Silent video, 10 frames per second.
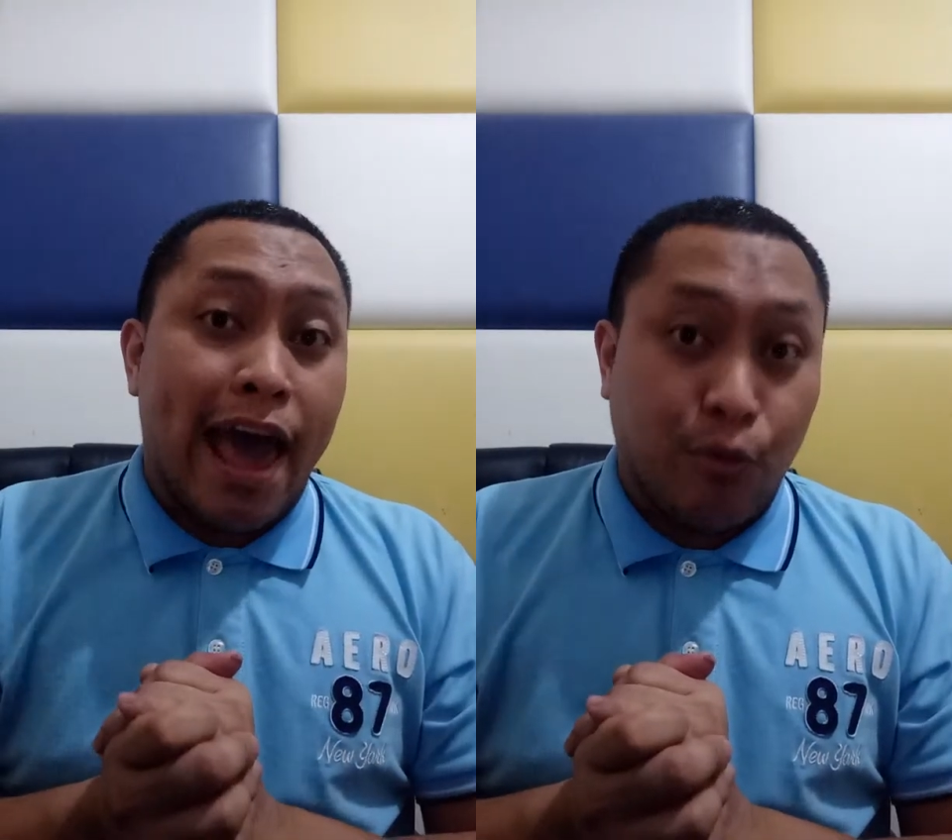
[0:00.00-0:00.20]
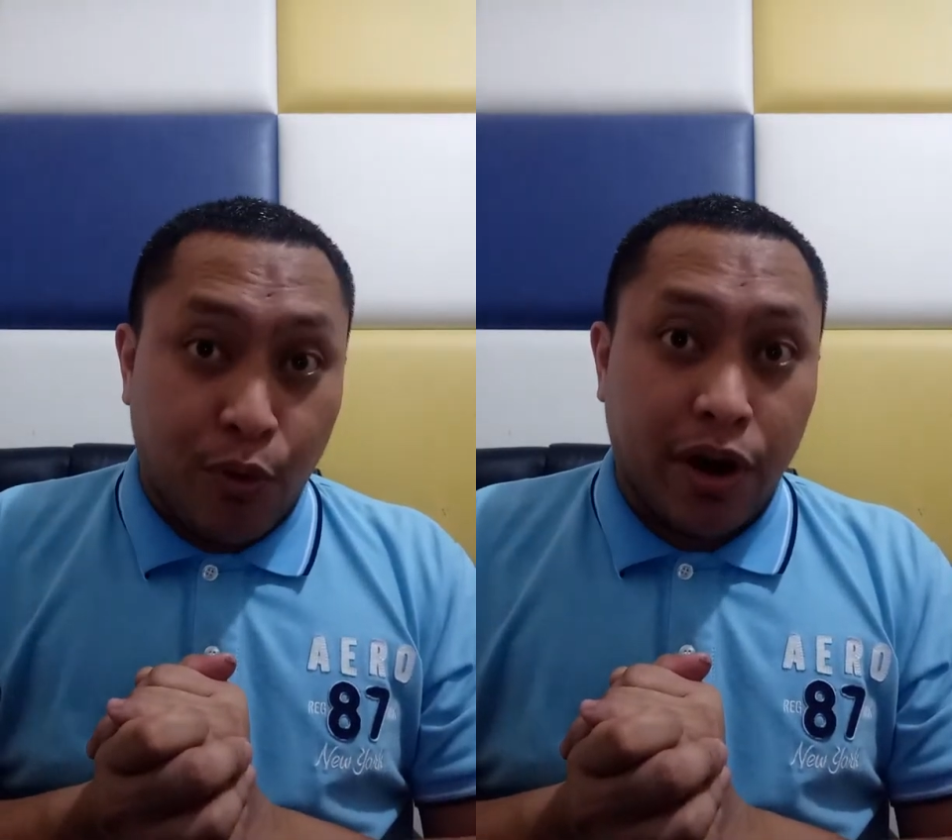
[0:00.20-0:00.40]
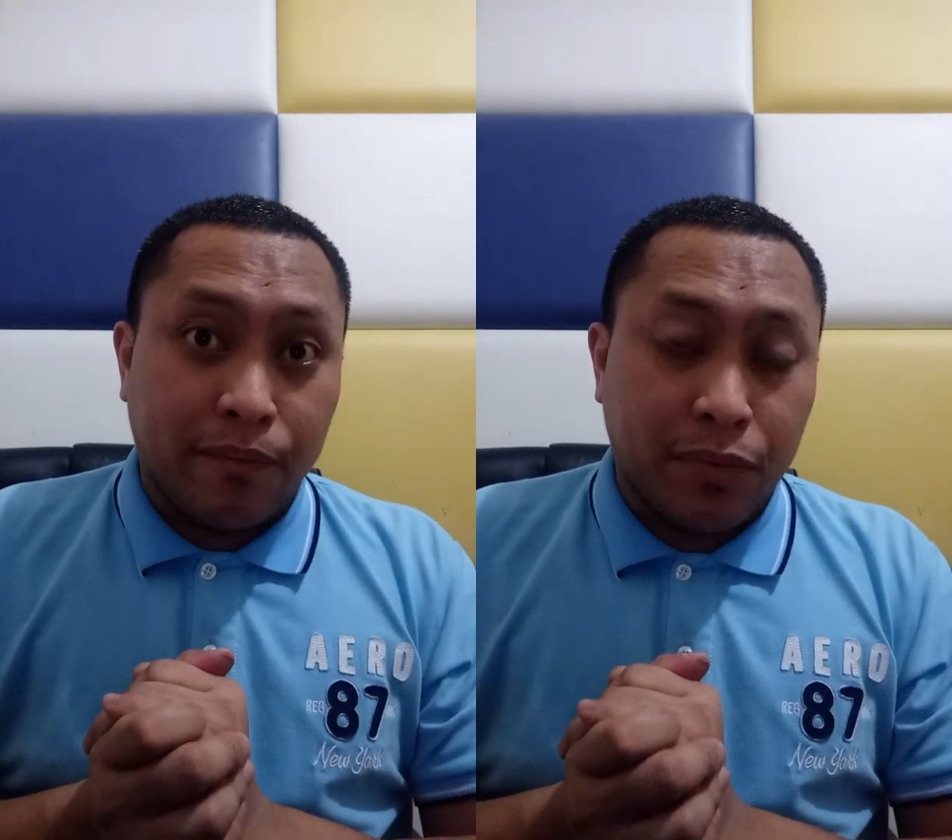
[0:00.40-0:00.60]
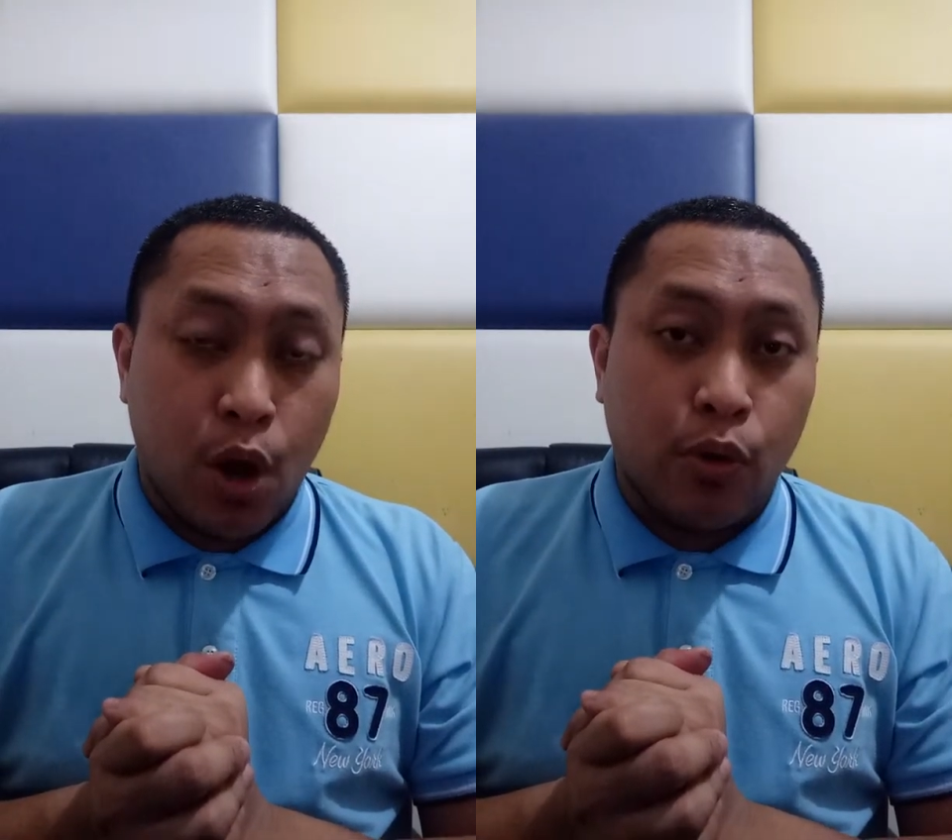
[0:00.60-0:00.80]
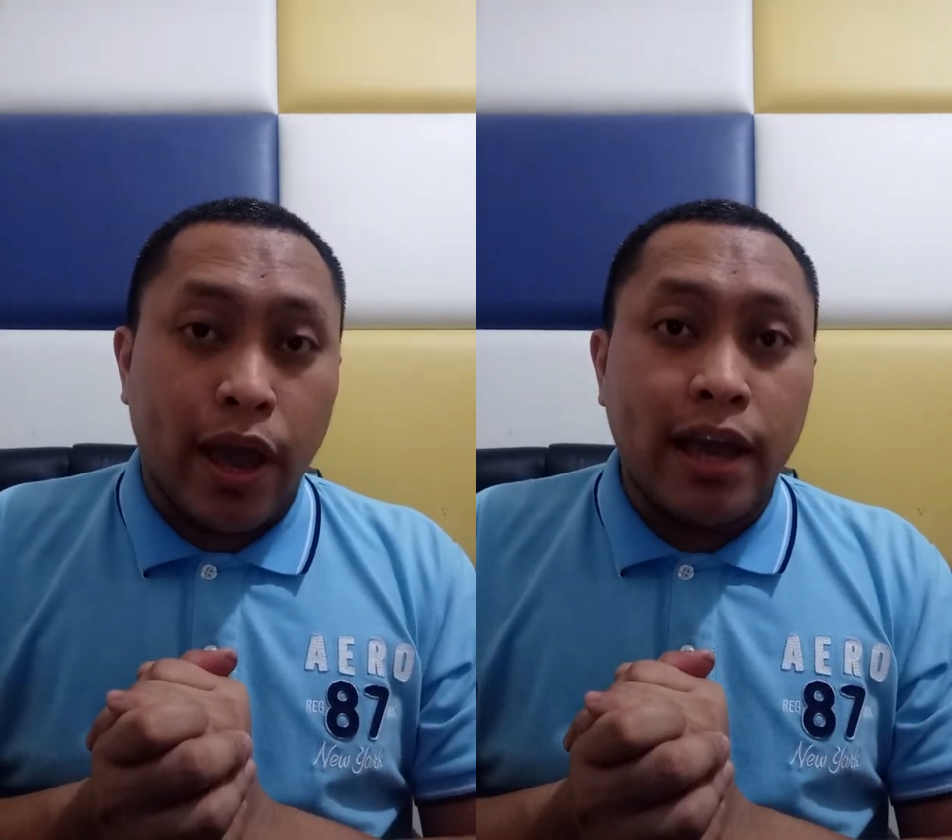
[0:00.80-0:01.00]
at work,
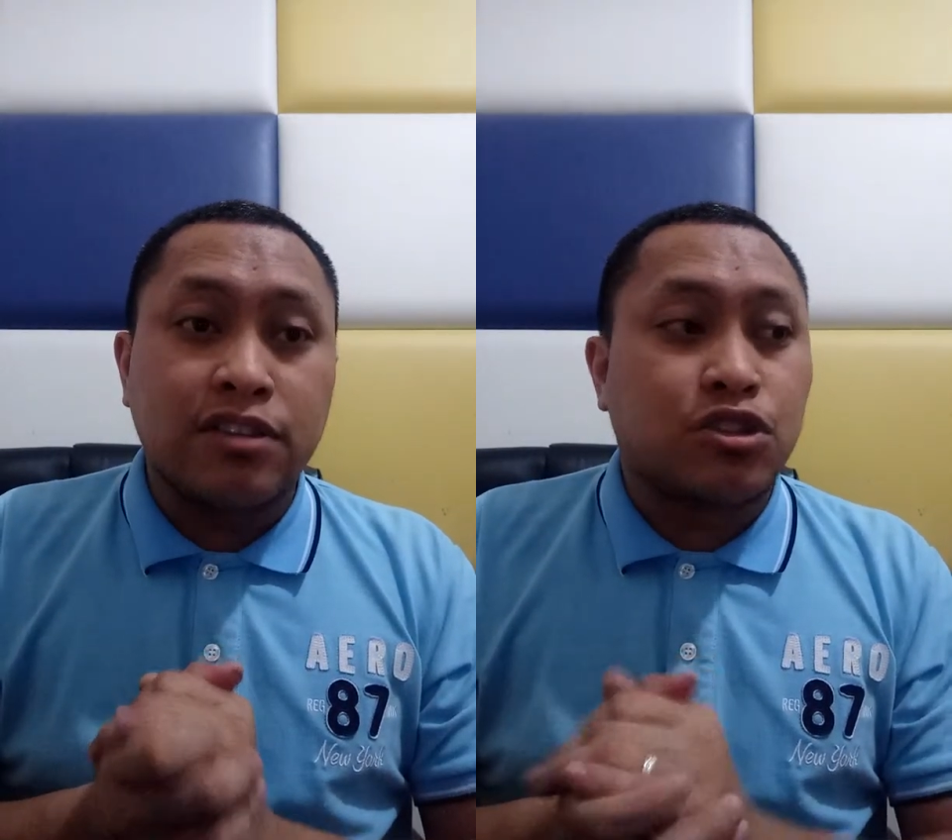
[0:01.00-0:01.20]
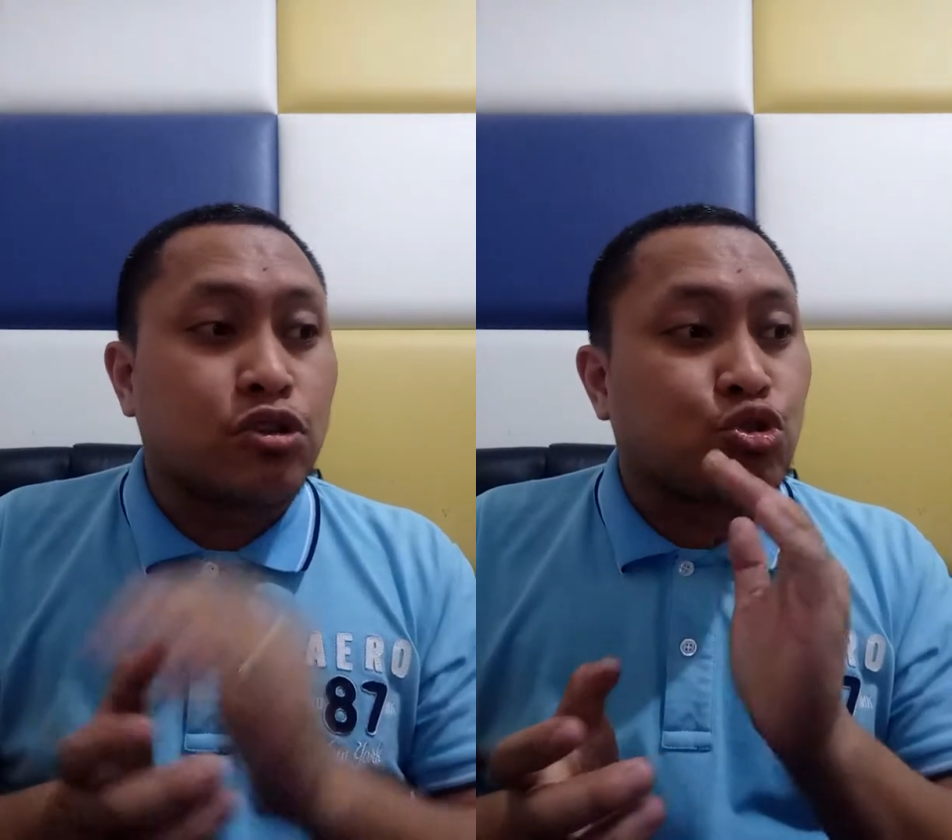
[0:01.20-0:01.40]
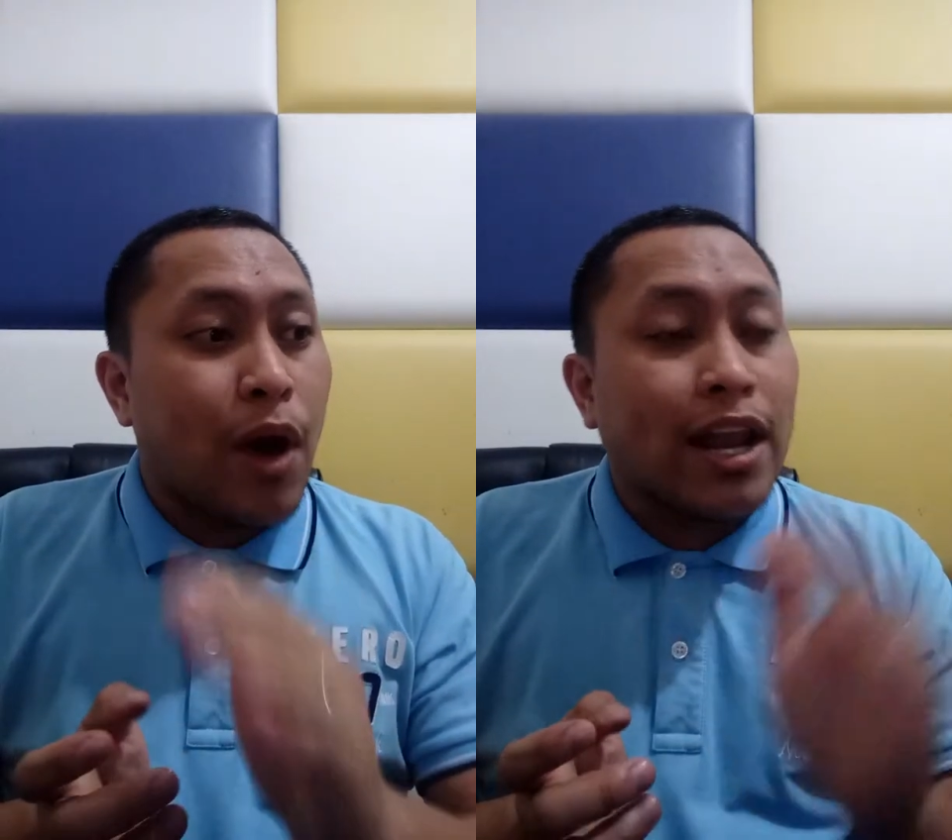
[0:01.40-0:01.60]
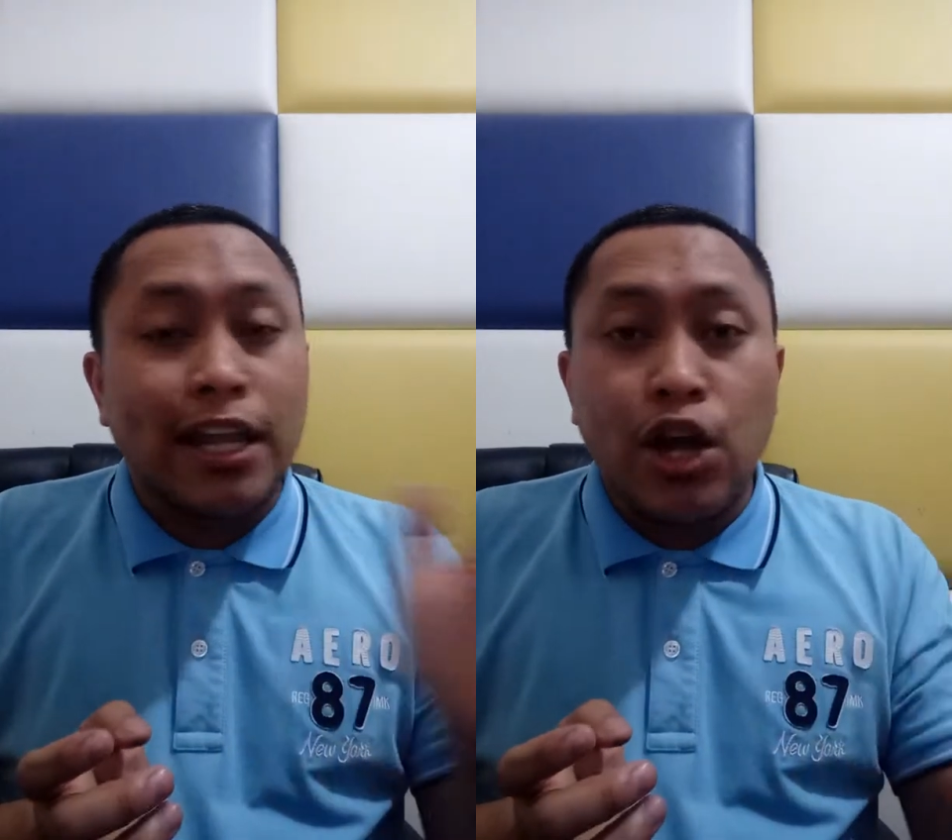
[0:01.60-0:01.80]
okay? So try to